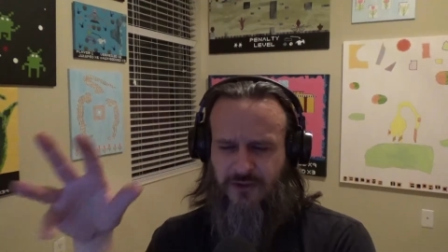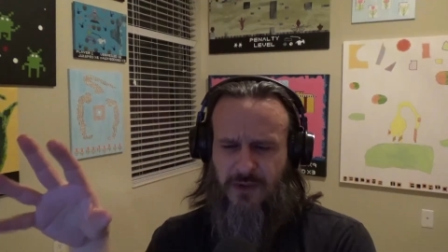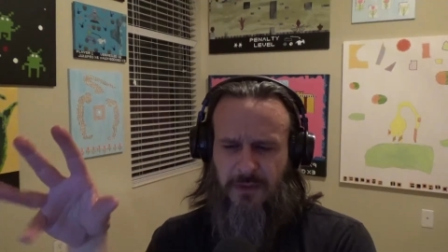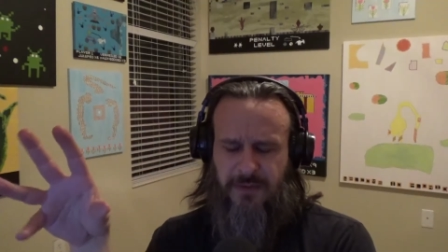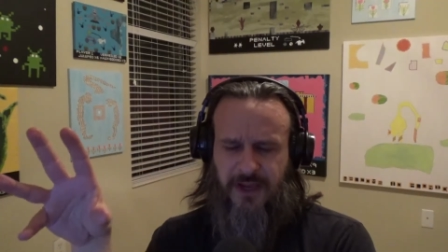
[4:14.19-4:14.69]
like,
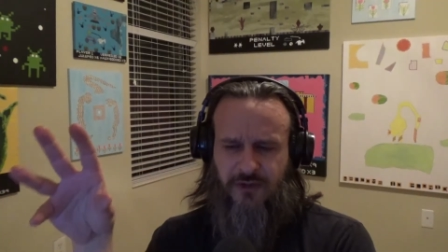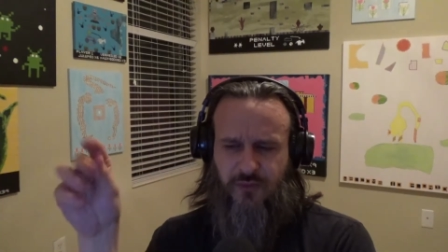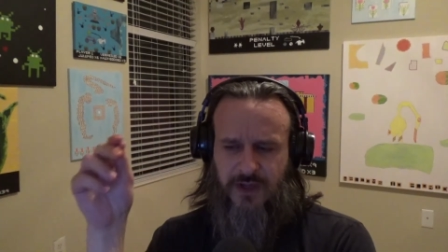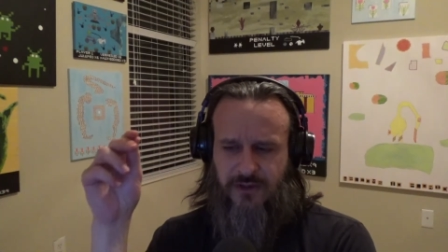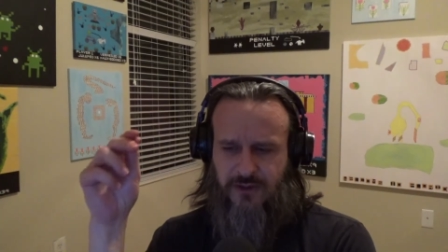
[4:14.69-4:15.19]
creepy it's because
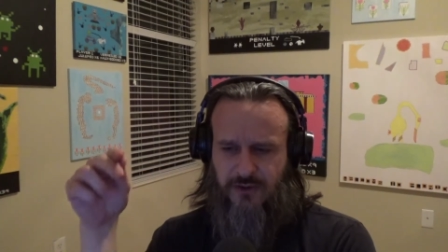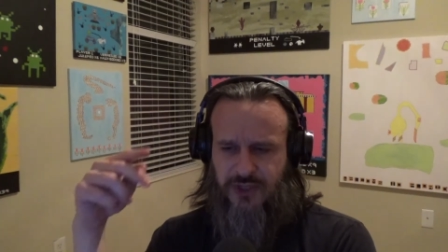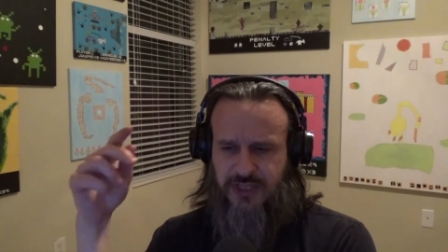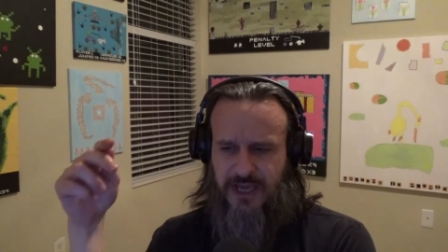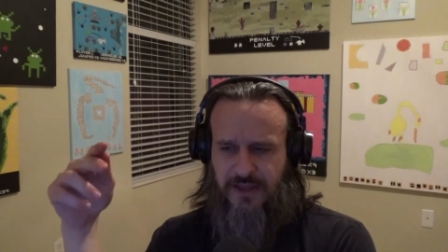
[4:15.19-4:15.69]
we
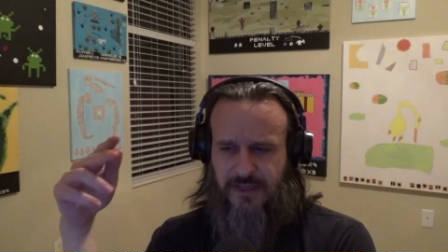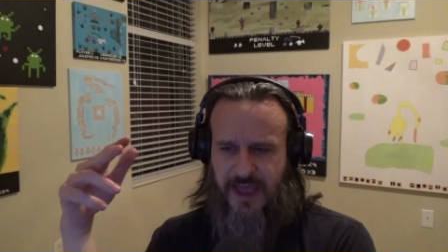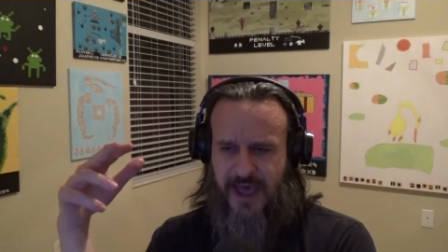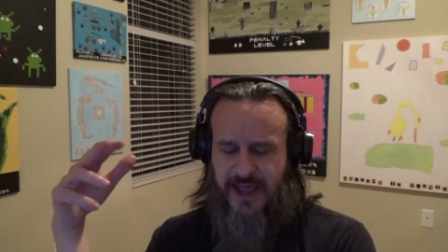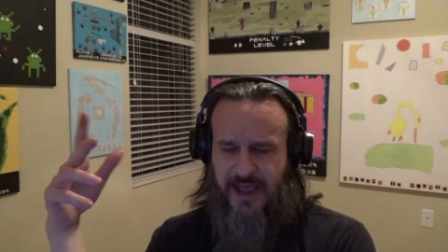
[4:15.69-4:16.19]
associate
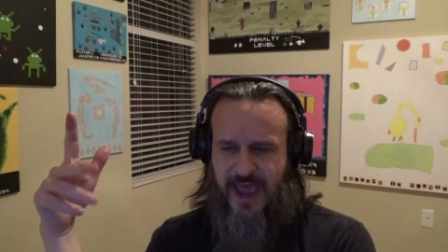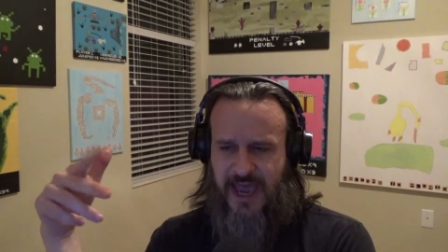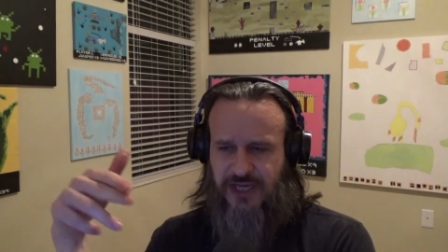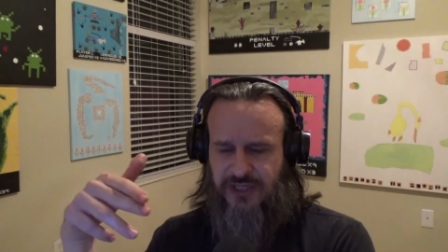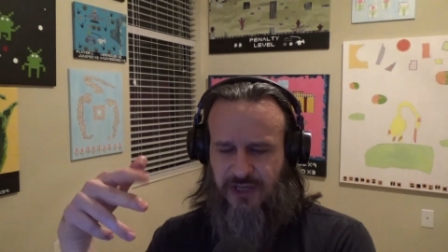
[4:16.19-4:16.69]
that
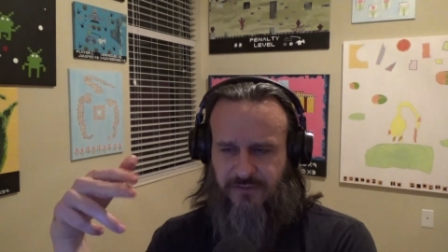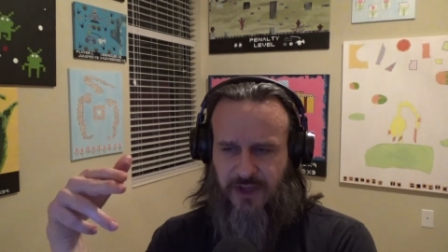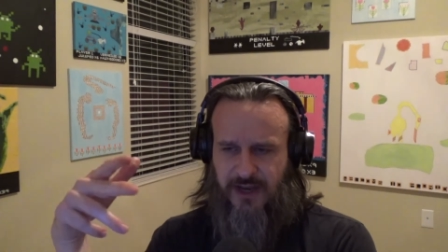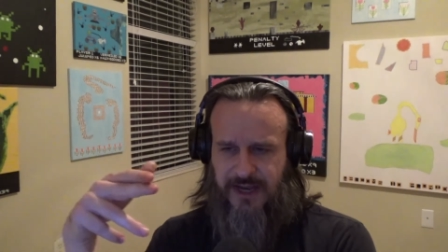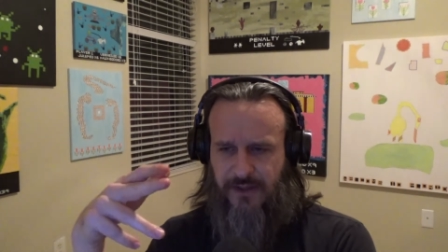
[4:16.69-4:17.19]
action of
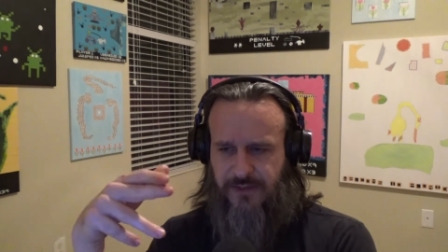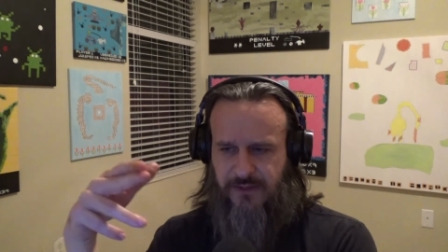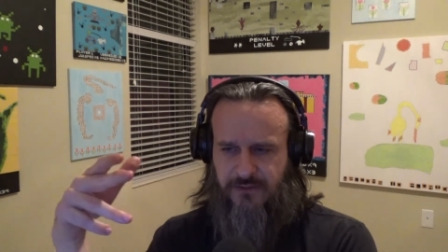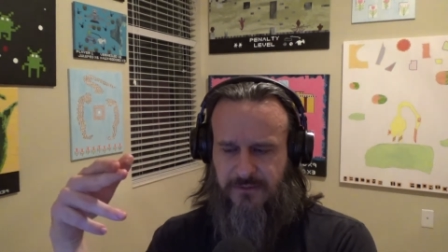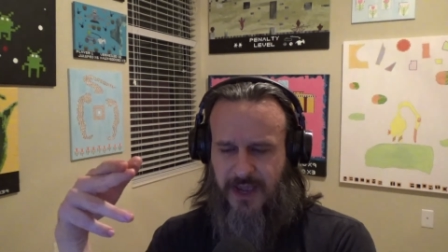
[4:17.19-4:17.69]
cutting out
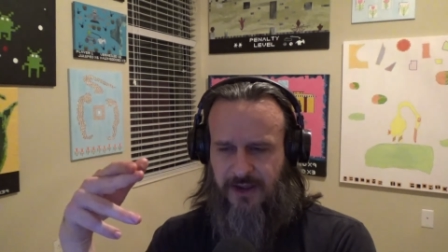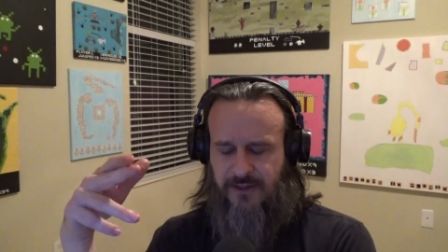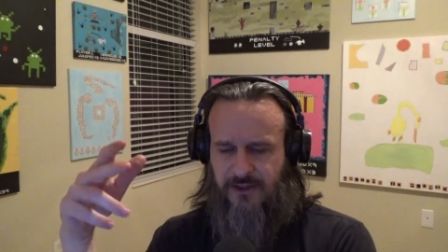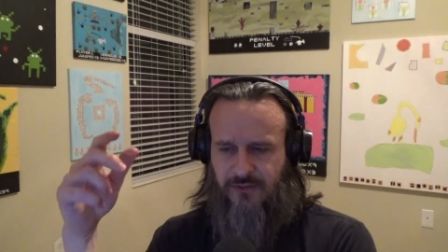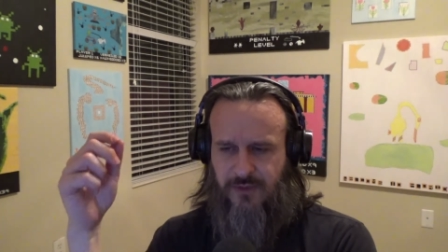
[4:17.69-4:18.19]
things from
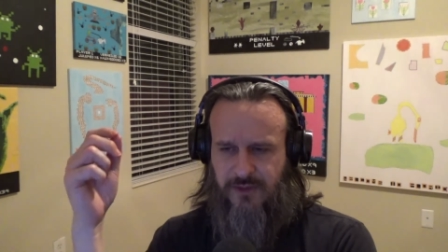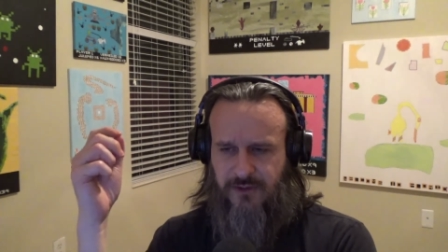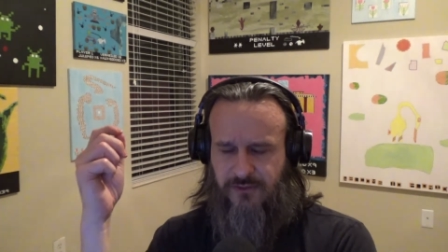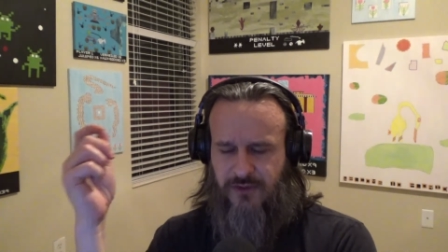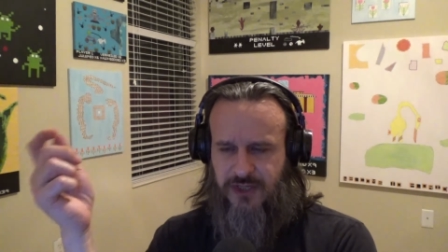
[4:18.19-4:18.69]
magazines with
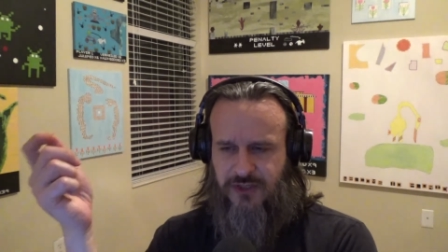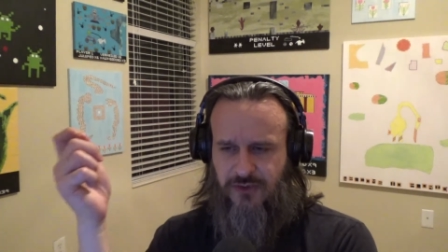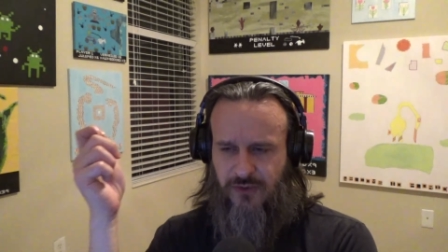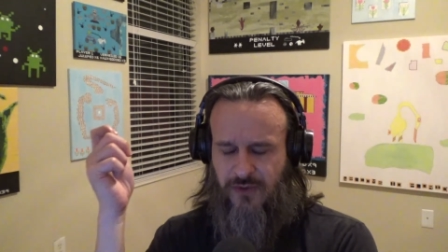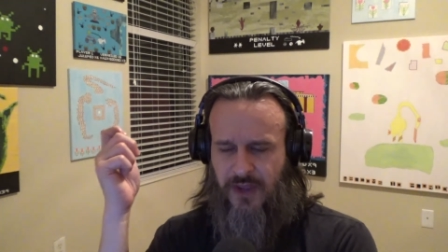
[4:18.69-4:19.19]
the
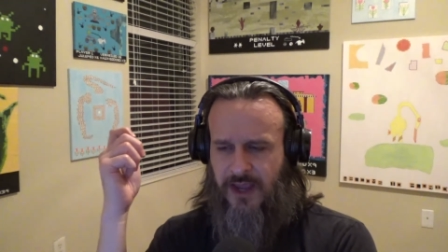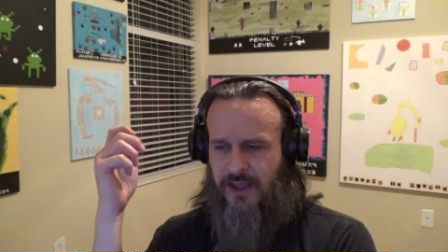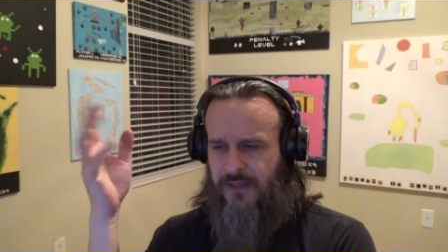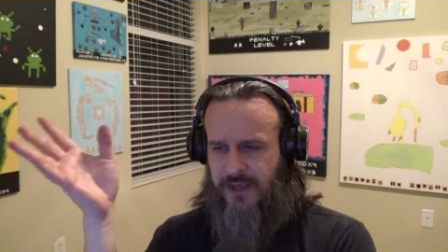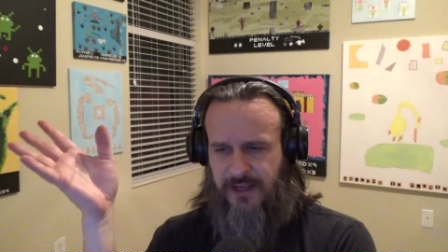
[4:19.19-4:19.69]
traditional
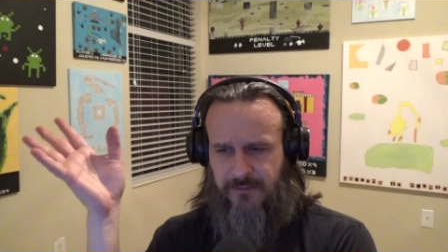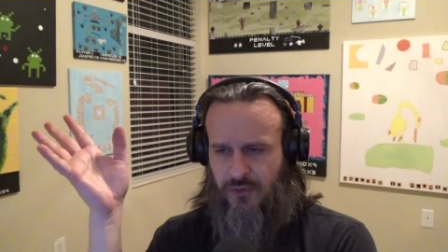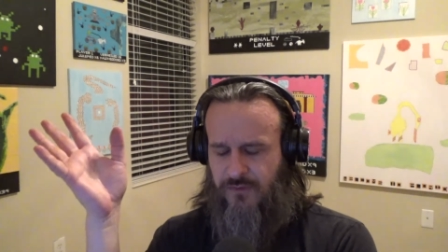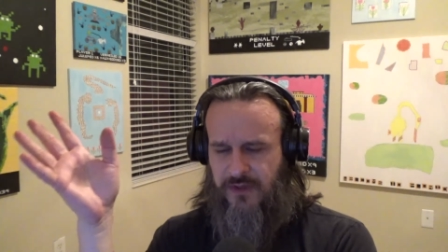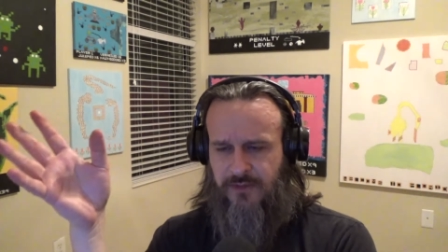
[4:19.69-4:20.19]
thing in
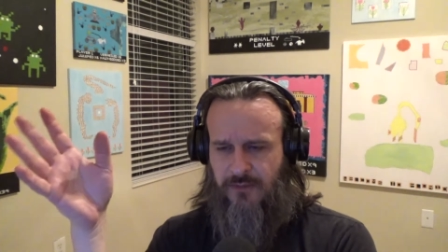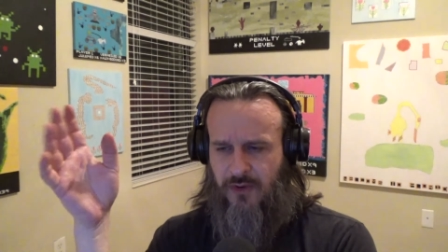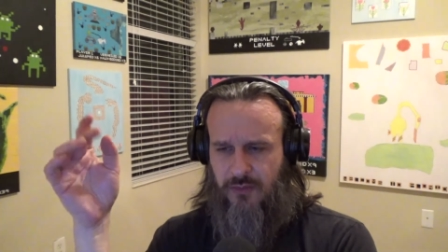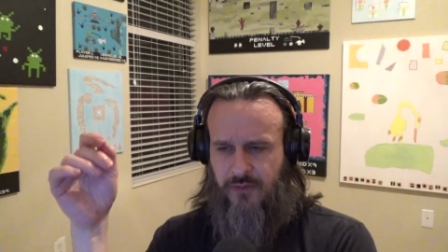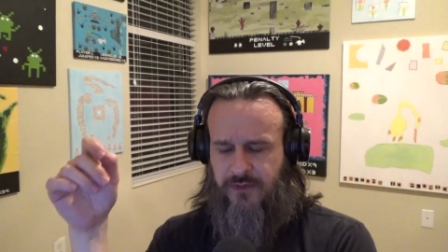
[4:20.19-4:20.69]
movies,
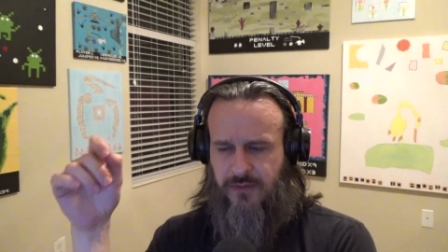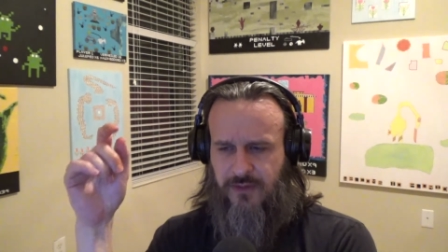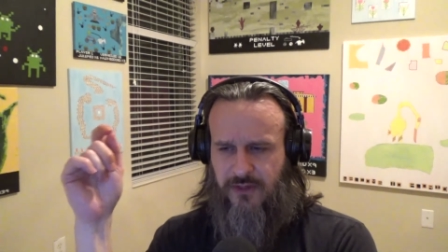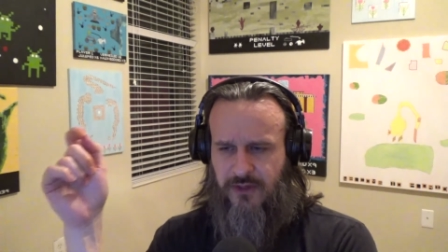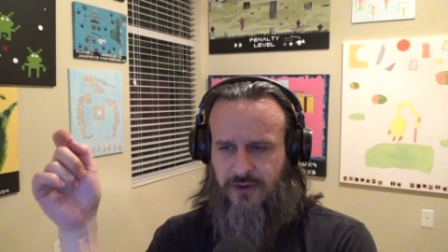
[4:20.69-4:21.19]
murder movies,
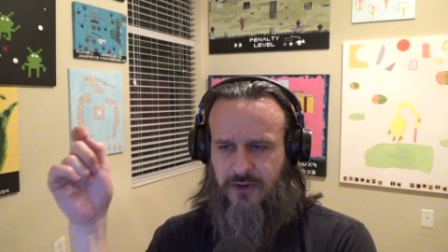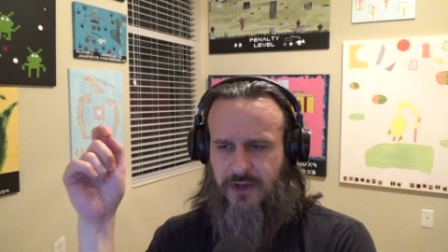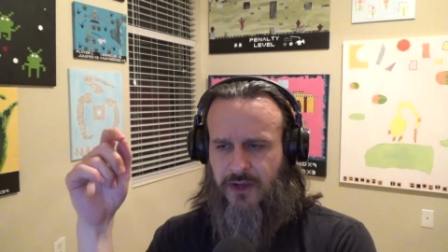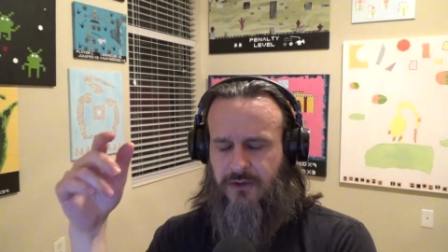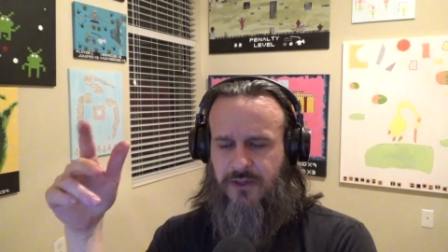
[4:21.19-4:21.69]
with the serial
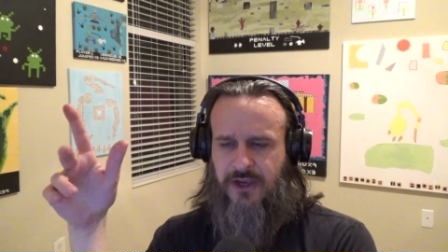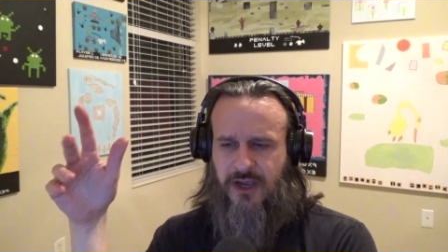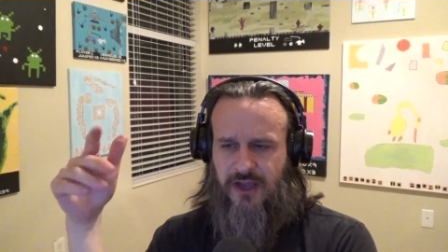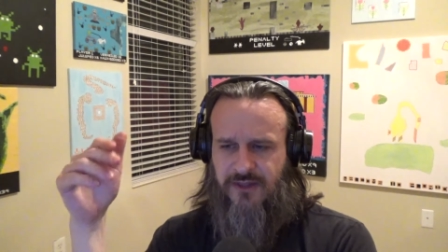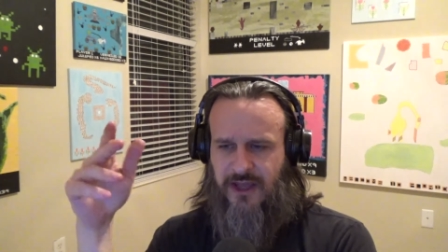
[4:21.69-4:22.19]
killer that
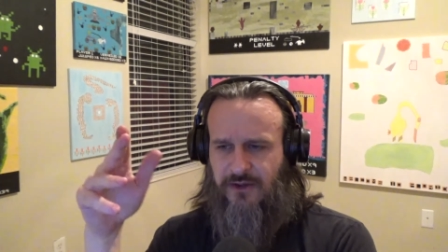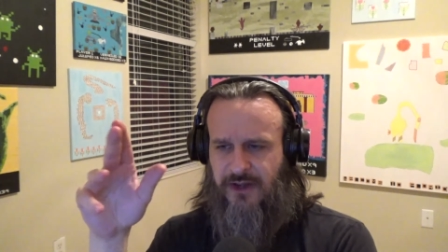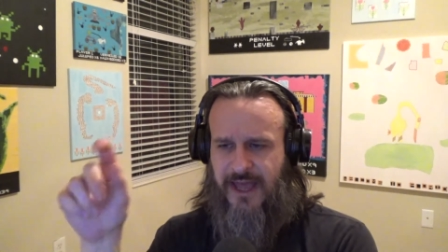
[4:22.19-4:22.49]
cuts out